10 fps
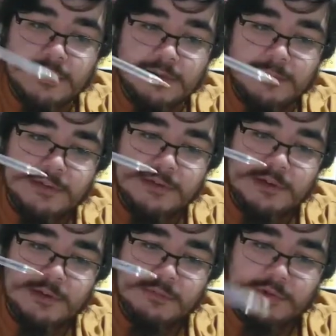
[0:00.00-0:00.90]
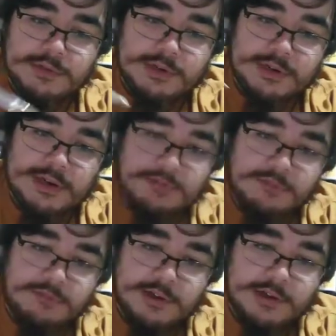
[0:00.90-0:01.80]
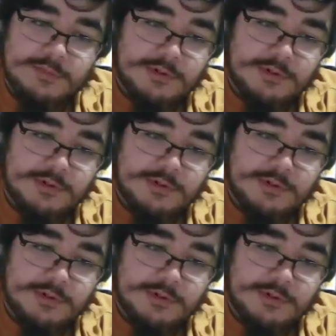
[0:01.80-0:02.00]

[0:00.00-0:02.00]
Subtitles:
Every Sunday morning I would wake up